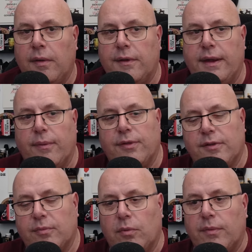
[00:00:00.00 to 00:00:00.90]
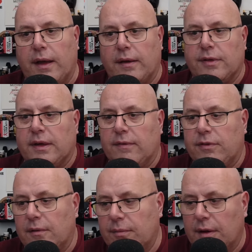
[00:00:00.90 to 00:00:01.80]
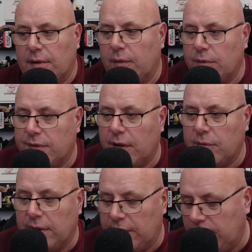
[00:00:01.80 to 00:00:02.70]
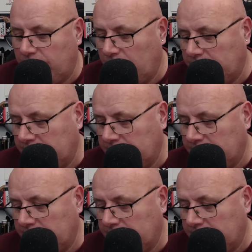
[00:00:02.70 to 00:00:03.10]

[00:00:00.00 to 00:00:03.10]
The depth is the one that actually gives you a lower tone in your voice,